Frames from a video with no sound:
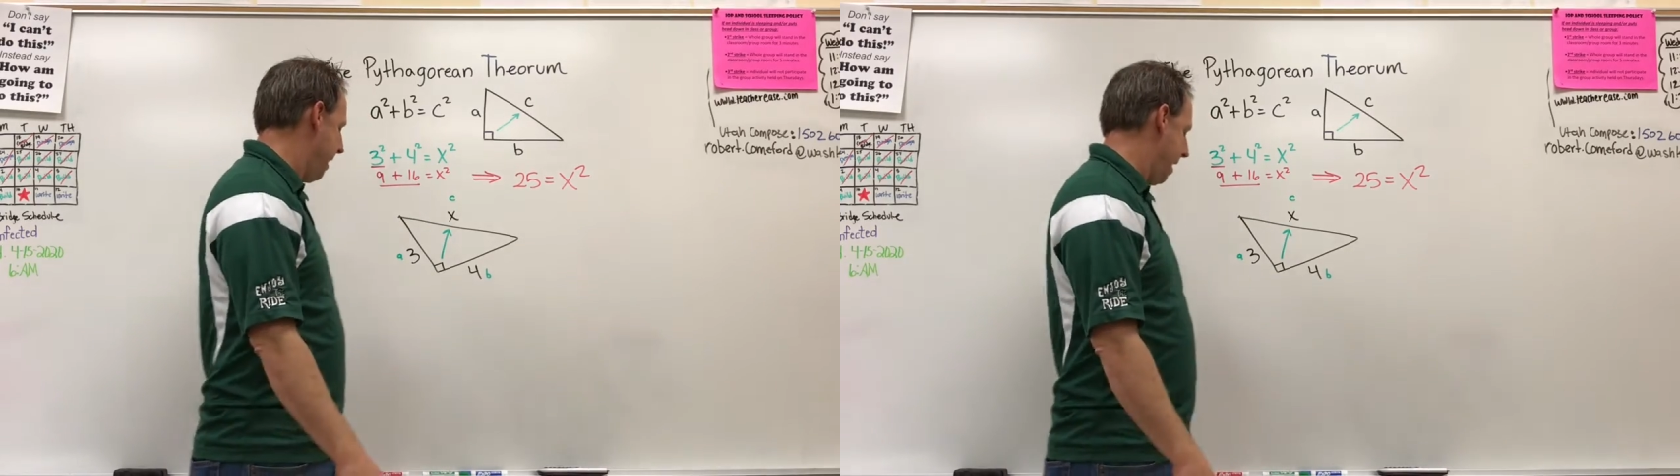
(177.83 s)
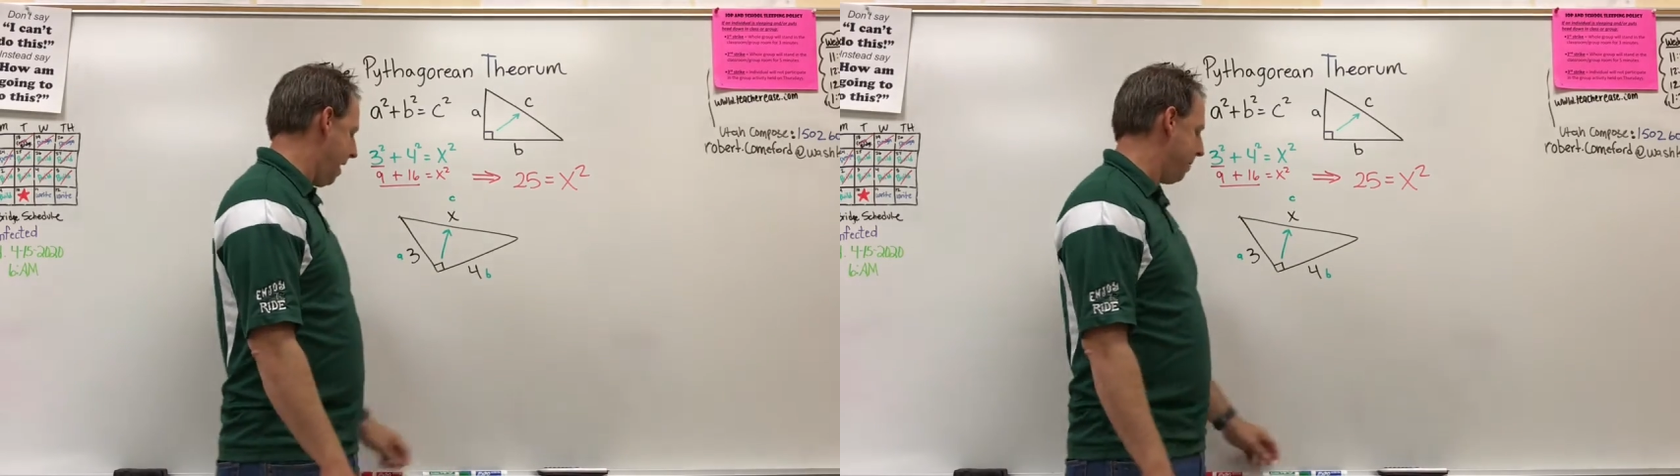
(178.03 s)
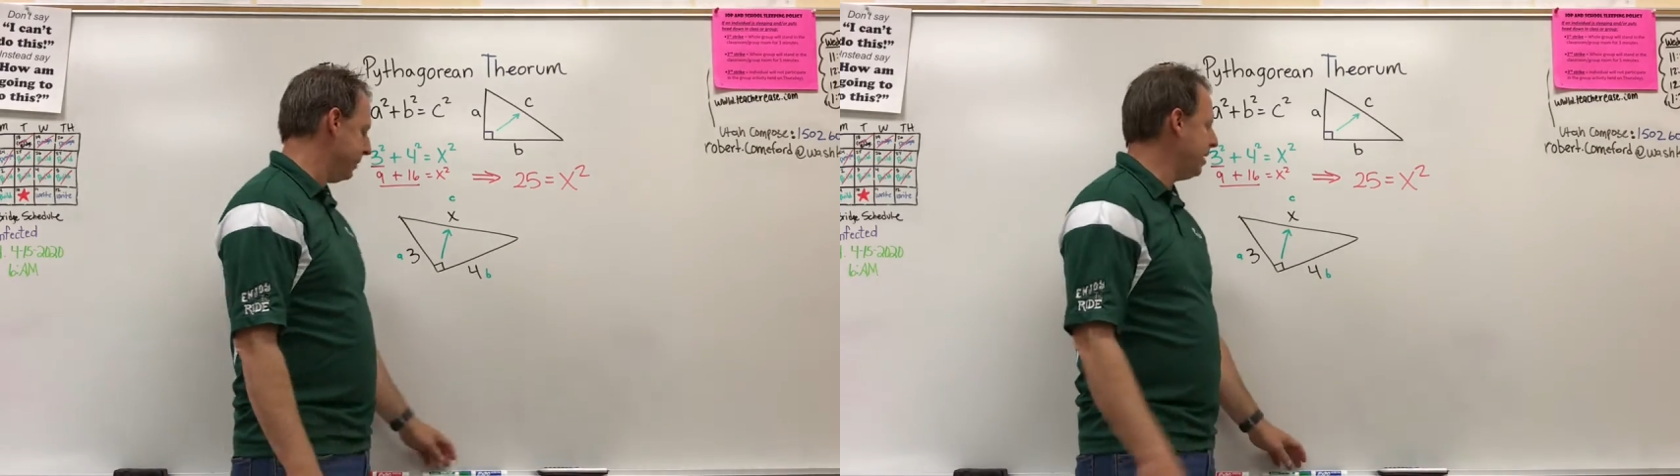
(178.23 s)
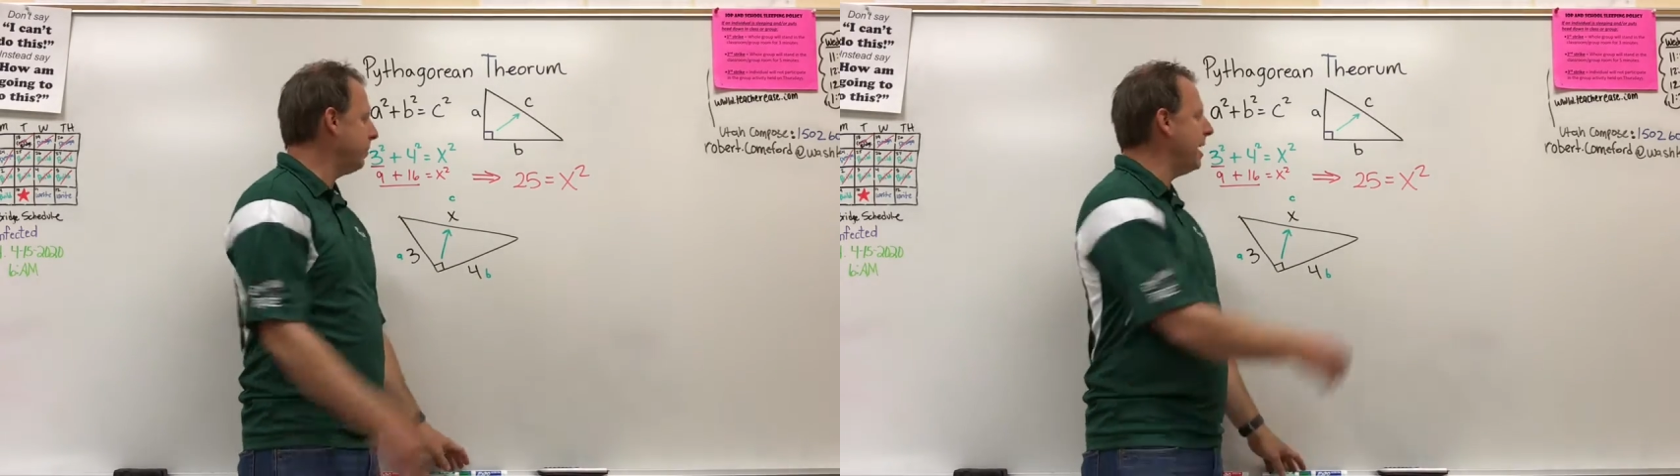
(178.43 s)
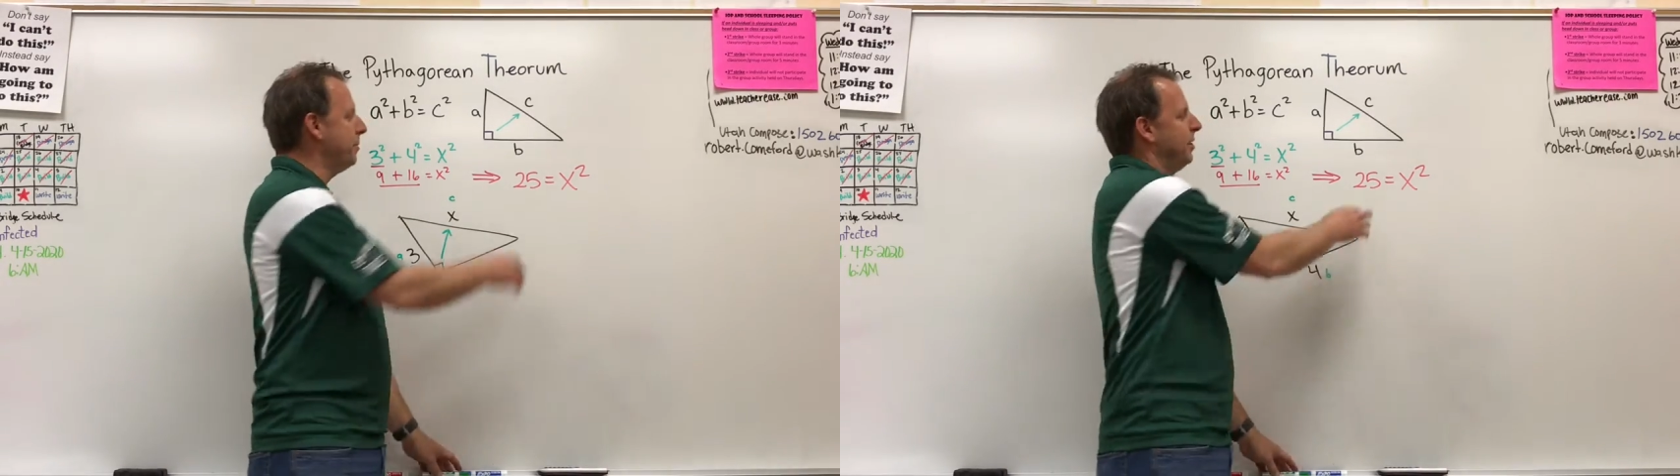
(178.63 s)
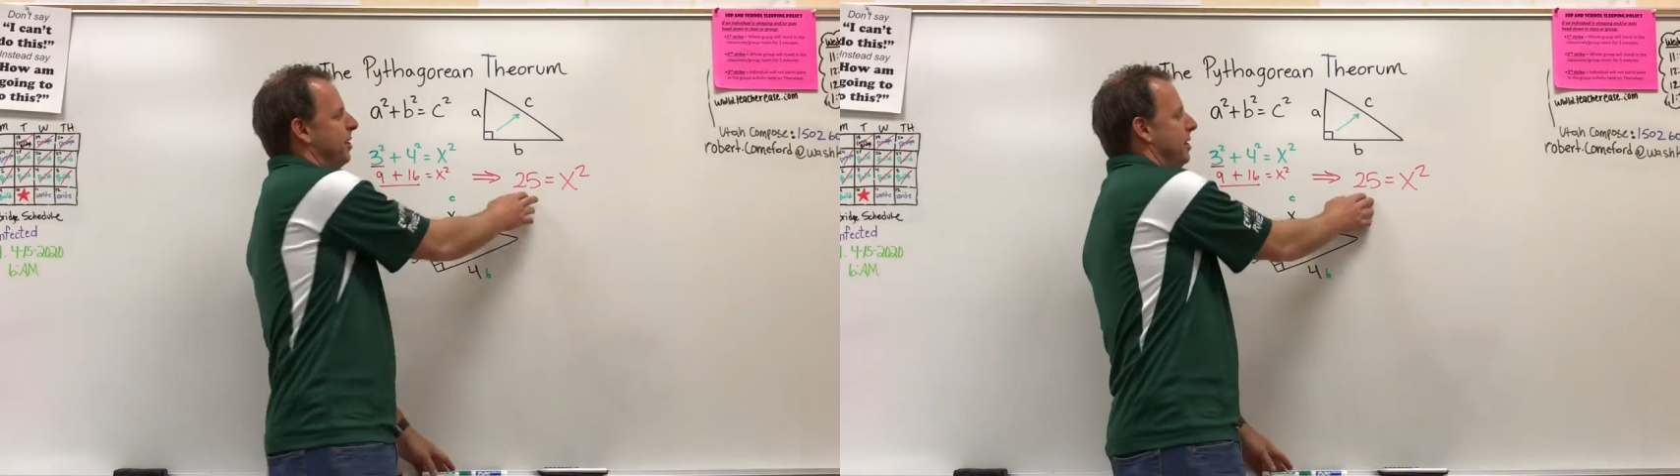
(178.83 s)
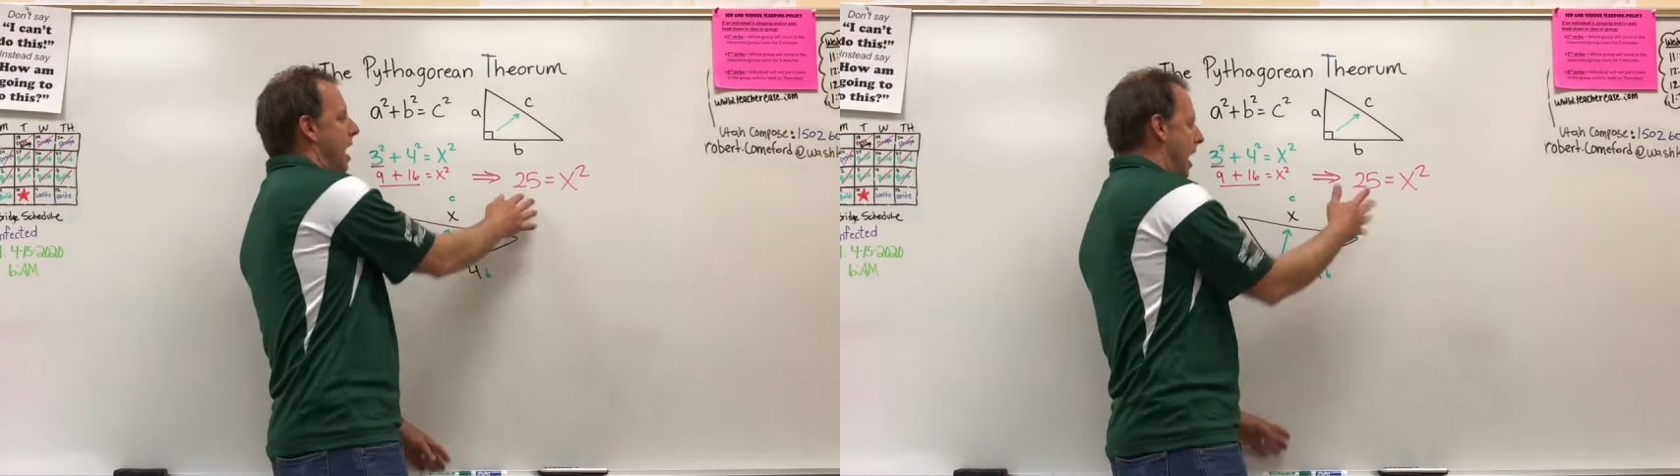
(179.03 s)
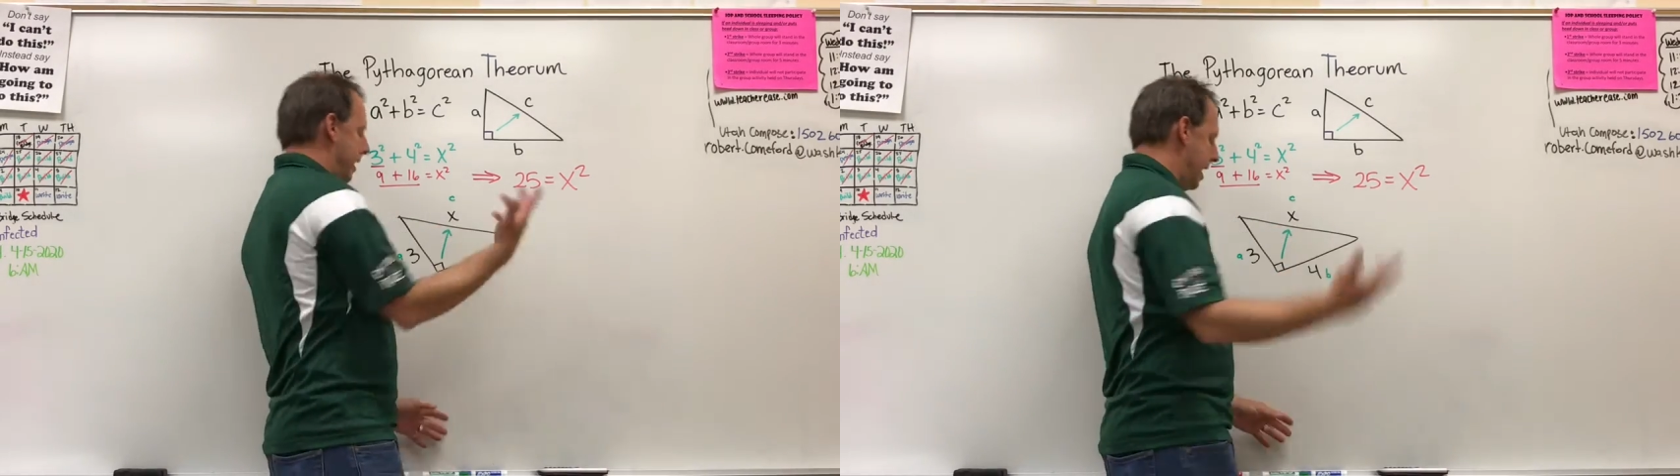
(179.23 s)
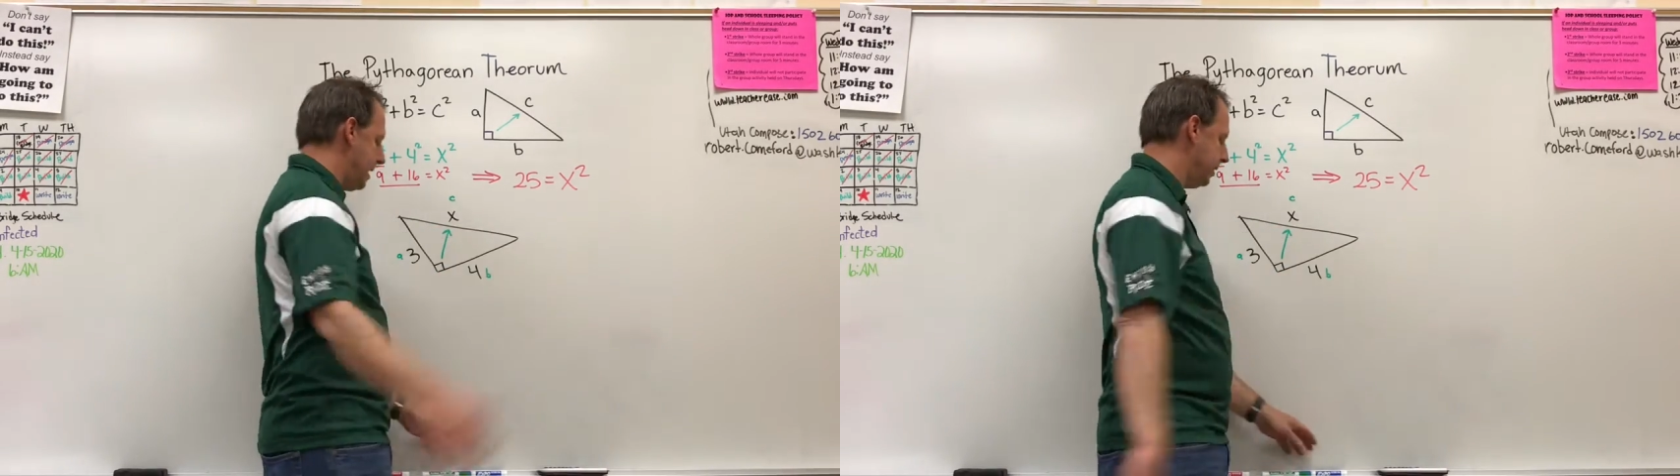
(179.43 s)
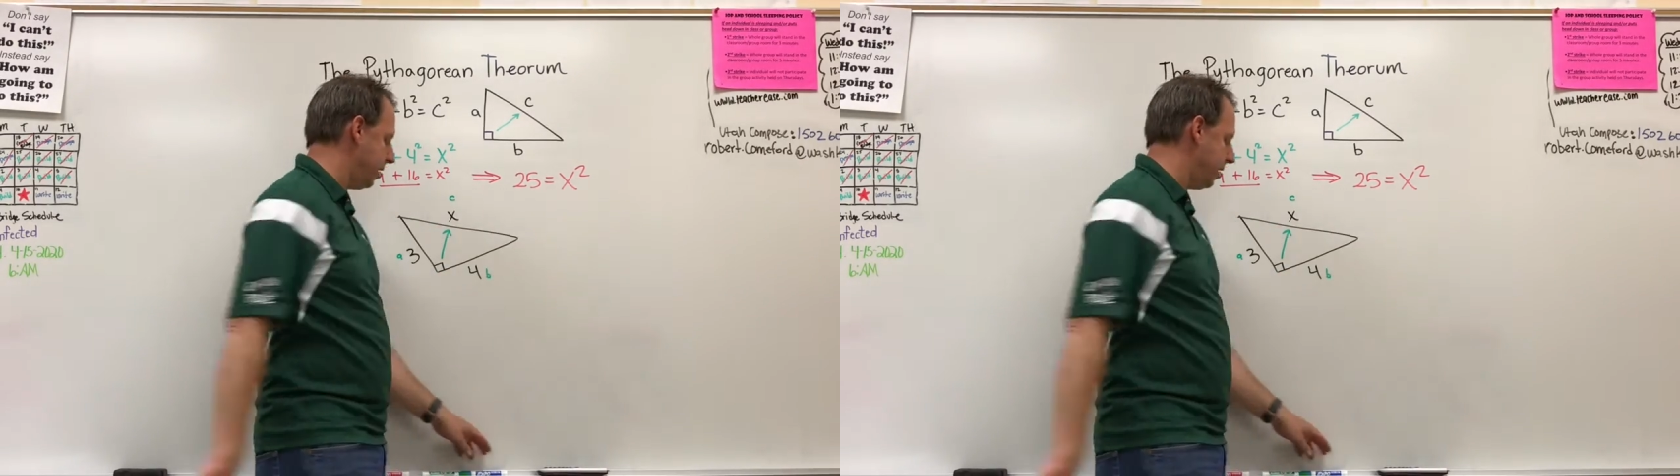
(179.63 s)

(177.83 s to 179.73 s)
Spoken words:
But sometimes this is not a nice